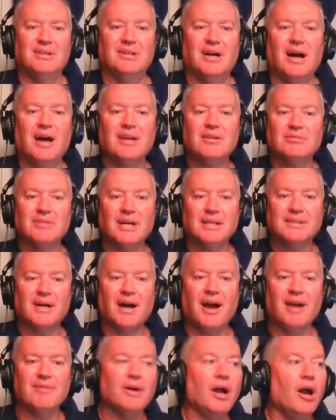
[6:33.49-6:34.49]
I don't like the
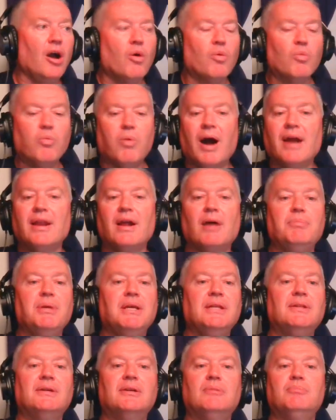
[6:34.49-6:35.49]
Hive. Why not be
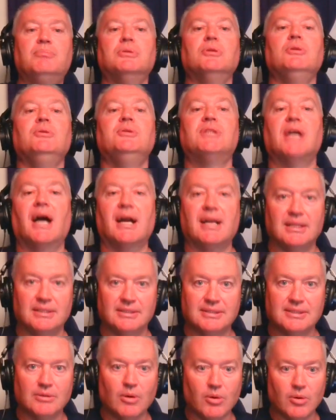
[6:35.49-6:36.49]
the Blue
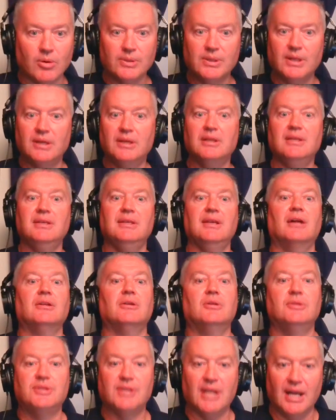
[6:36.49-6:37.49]
Jackets or the
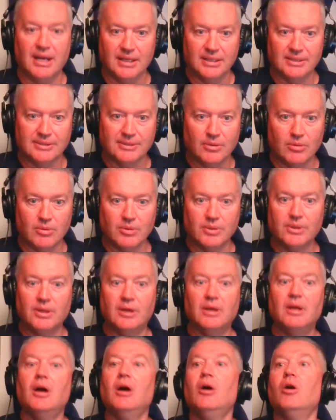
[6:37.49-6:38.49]
Yellow Jackets or
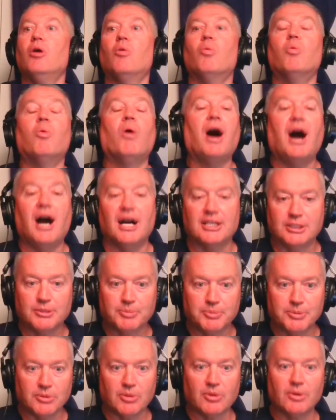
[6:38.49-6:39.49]
the
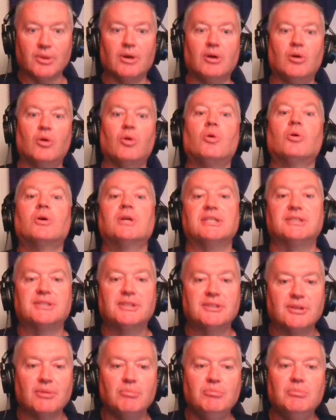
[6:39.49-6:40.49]
Wasps or the Hornets?
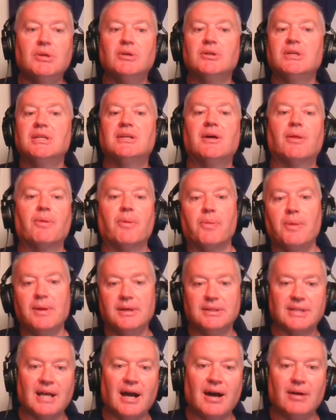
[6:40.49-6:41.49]
There's a million other
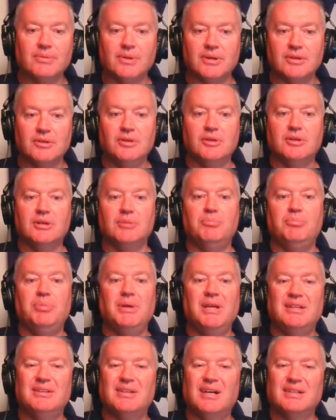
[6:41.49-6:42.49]
things out there you could
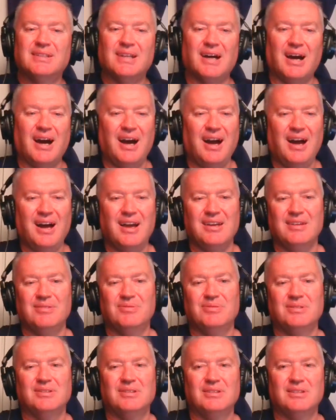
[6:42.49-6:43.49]
be. Not the
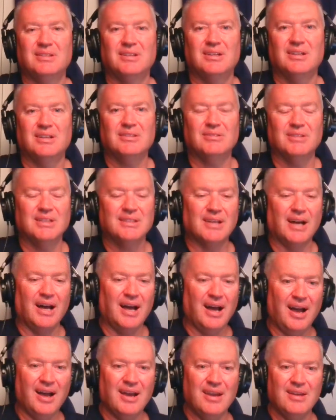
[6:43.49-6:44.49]
Hive. I don't like the
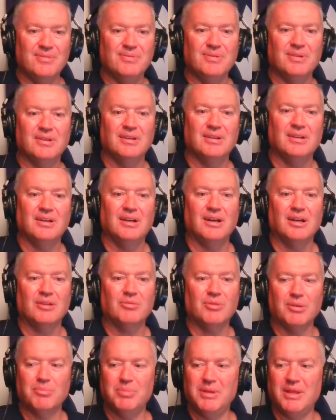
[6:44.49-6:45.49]
Hive. I don't
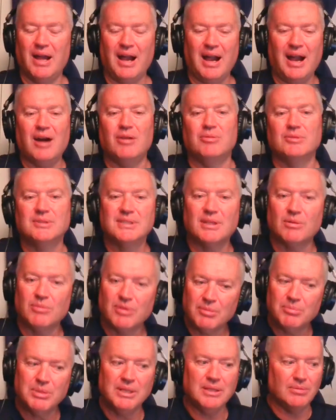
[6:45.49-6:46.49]
want to be the house. I want
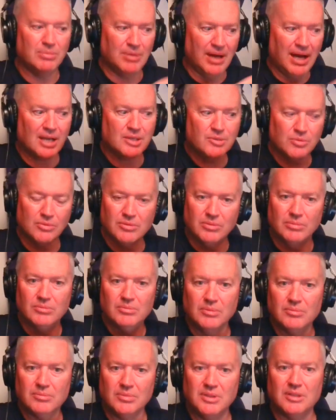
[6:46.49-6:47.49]
to be the actual,
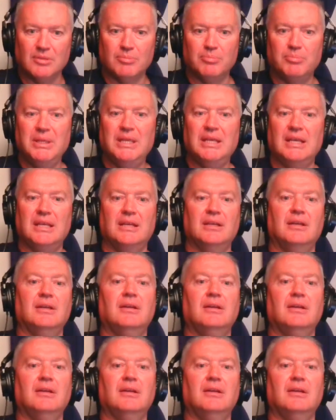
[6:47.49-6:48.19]
you know, being.